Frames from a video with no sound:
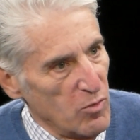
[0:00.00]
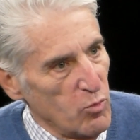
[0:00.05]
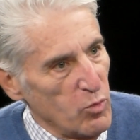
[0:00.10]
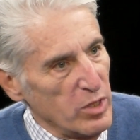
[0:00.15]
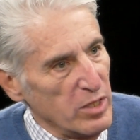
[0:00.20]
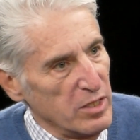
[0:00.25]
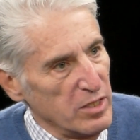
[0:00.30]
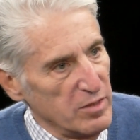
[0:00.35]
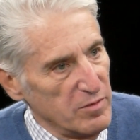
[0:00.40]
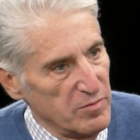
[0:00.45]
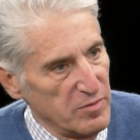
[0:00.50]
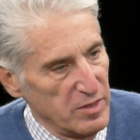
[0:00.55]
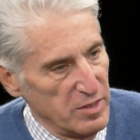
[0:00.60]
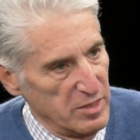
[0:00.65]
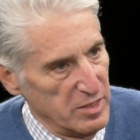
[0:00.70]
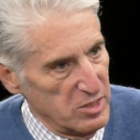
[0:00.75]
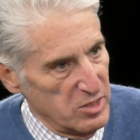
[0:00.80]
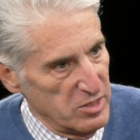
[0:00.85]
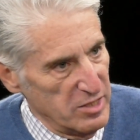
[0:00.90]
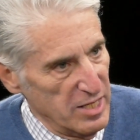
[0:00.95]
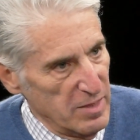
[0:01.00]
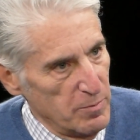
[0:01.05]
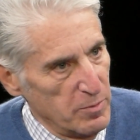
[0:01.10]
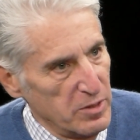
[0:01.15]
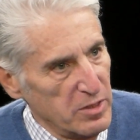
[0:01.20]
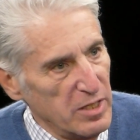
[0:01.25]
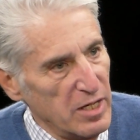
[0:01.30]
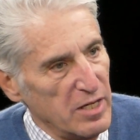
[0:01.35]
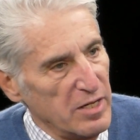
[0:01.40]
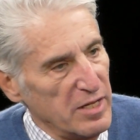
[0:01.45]
We lived in this
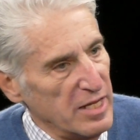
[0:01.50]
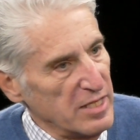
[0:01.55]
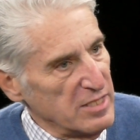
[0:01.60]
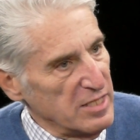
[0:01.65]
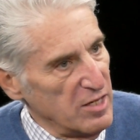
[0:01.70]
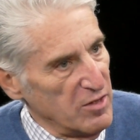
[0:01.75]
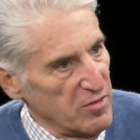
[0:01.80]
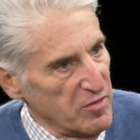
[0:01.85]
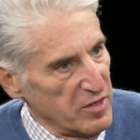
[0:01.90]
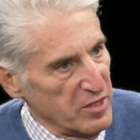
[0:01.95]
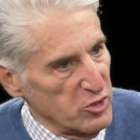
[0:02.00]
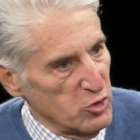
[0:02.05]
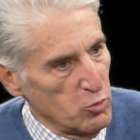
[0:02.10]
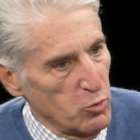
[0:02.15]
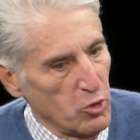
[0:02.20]
neighborhood, and that's how things